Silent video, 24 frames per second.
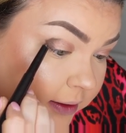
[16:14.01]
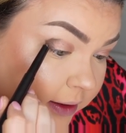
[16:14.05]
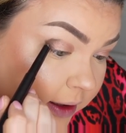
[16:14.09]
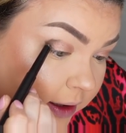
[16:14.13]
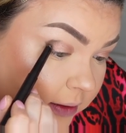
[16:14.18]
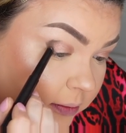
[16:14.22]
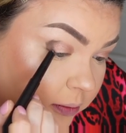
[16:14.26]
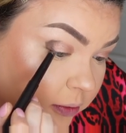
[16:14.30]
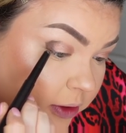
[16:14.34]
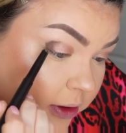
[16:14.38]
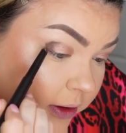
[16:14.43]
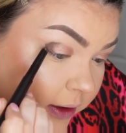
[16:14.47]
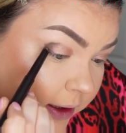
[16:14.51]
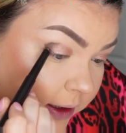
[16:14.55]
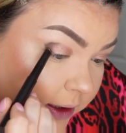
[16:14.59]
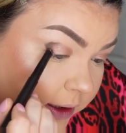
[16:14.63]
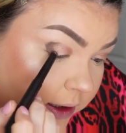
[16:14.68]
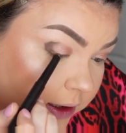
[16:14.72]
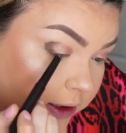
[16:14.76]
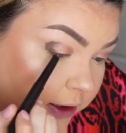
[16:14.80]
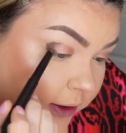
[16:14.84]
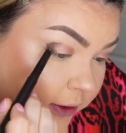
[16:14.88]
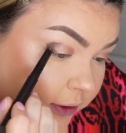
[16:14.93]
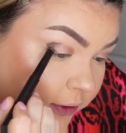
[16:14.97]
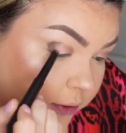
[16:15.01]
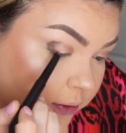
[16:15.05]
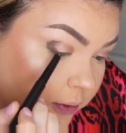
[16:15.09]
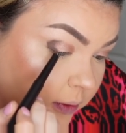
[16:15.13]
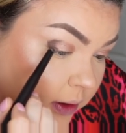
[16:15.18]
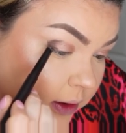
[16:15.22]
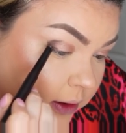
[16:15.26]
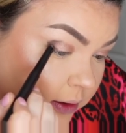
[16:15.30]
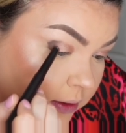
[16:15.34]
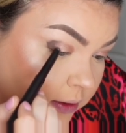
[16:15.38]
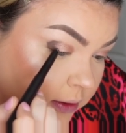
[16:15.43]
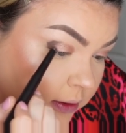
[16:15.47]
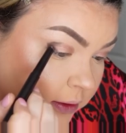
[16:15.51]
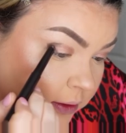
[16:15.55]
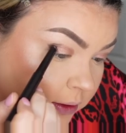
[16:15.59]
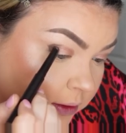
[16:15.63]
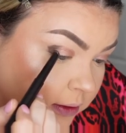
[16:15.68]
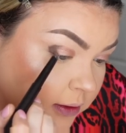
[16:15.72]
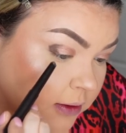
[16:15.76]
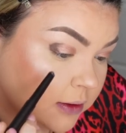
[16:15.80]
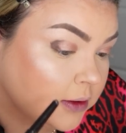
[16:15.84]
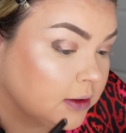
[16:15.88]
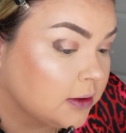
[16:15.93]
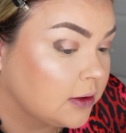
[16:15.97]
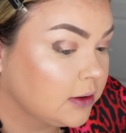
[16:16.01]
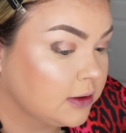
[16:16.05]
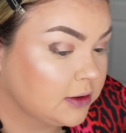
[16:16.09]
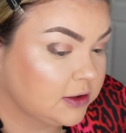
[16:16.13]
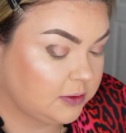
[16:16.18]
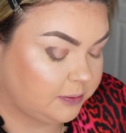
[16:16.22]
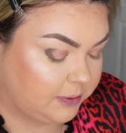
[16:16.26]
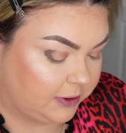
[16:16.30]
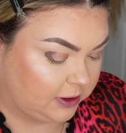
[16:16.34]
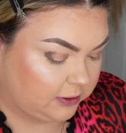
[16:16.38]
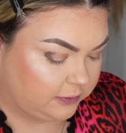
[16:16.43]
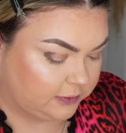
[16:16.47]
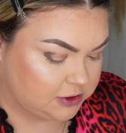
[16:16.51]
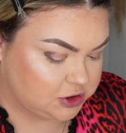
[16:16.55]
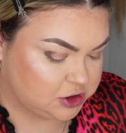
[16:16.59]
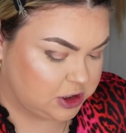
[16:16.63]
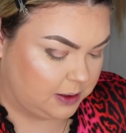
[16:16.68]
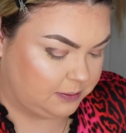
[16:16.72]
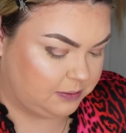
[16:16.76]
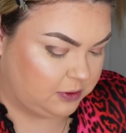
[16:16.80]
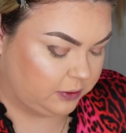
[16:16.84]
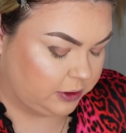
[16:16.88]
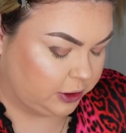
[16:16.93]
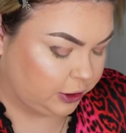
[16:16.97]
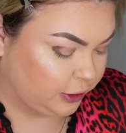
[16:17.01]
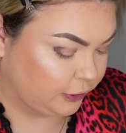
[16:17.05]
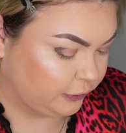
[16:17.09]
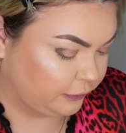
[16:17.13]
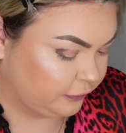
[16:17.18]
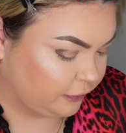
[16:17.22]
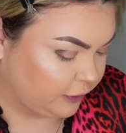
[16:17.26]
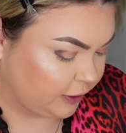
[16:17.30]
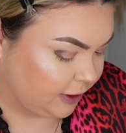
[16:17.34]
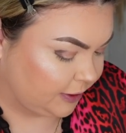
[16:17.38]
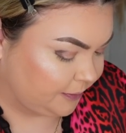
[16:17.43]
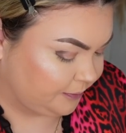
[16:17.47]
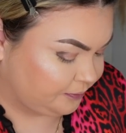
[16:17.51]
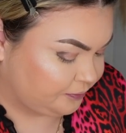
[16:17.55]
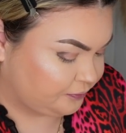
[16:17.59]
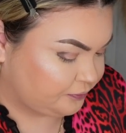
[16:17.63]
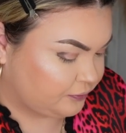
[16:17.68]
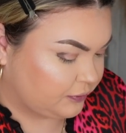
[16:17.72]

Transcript: kind of more like a U Depends what shape you wanna go for.